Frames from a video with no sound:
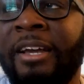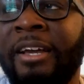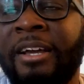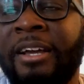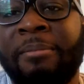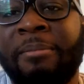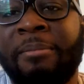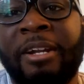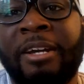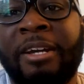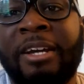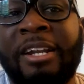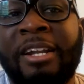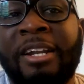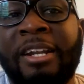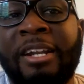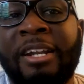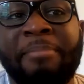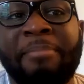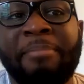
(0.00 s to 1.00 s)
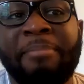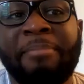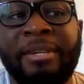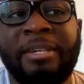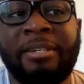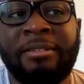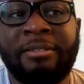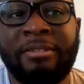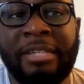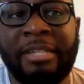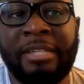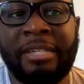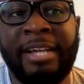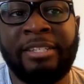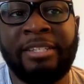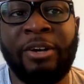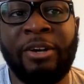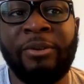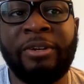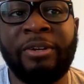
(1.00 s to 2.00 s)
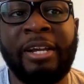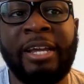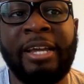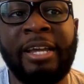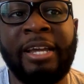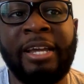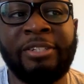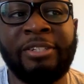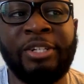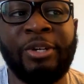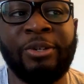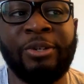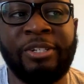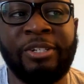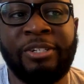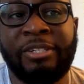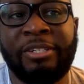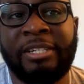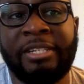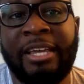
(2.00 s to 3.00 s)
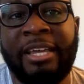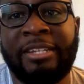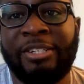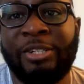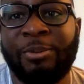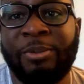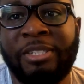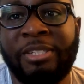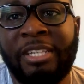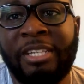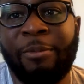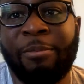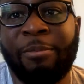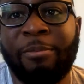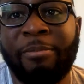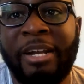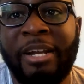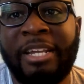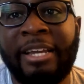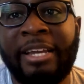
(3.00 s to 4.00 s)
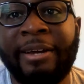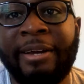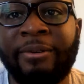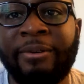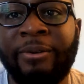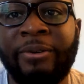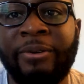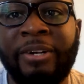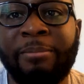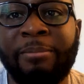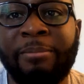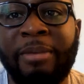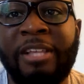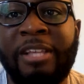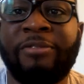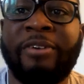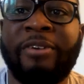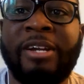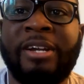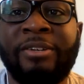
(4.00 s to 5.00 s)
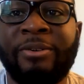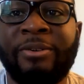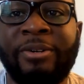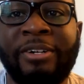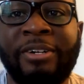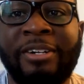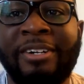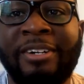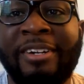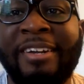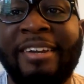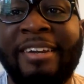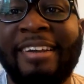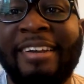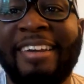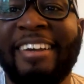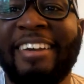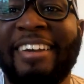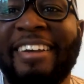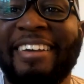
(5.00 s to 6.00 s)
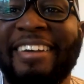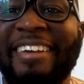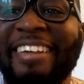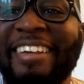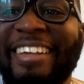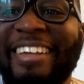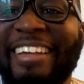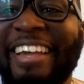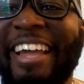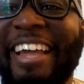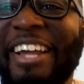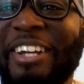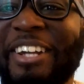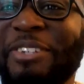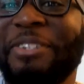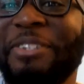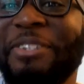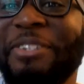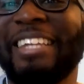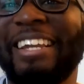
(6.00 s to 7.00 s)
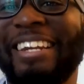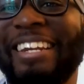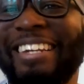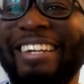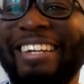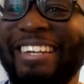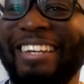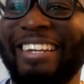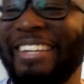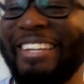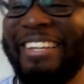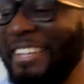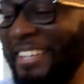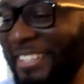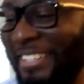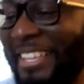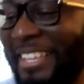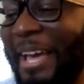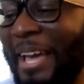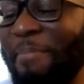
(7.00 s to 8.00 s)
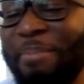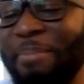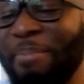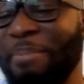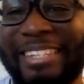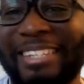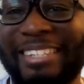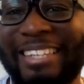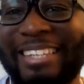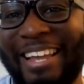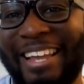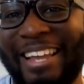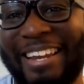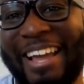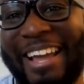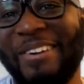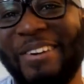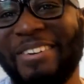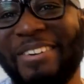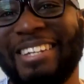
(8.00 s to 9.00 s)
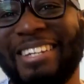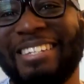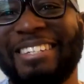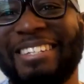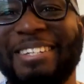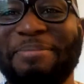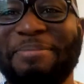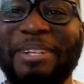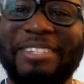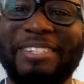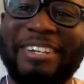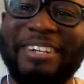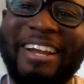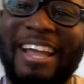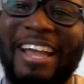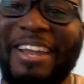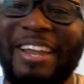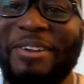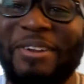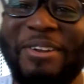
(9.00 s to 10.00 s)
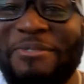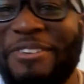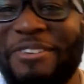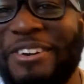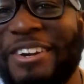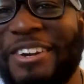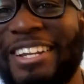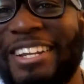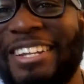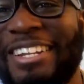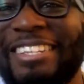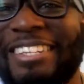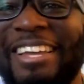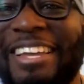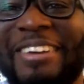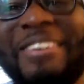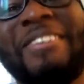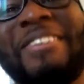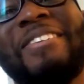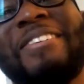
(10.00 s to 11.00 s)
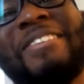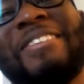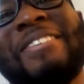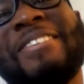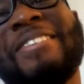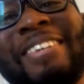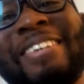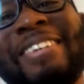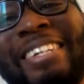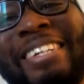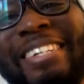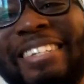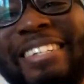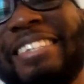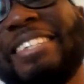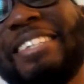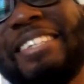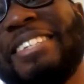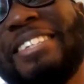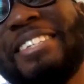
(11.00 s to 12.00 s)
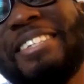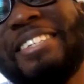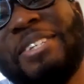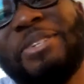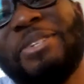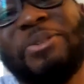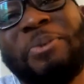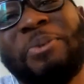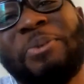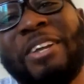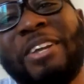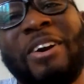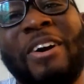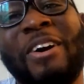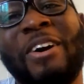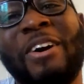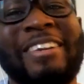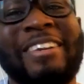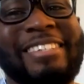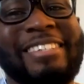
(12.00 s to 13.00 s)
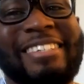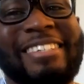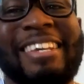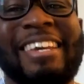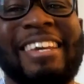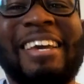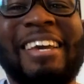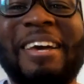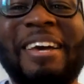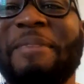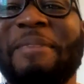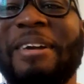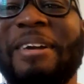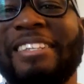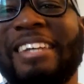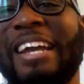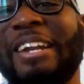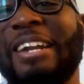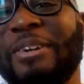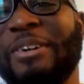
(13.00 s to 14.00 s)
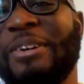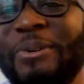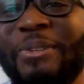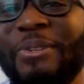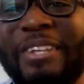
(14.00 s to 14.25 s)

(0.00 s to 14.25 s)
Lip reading: could have been maybe Ty told her, and she's like, she wants to help her buddy out or her best friend or her. Interestingly, Ty puts his hand down and she puts her hand over, and it's like, oh, sweetheart. But it's kind of cool though. That was their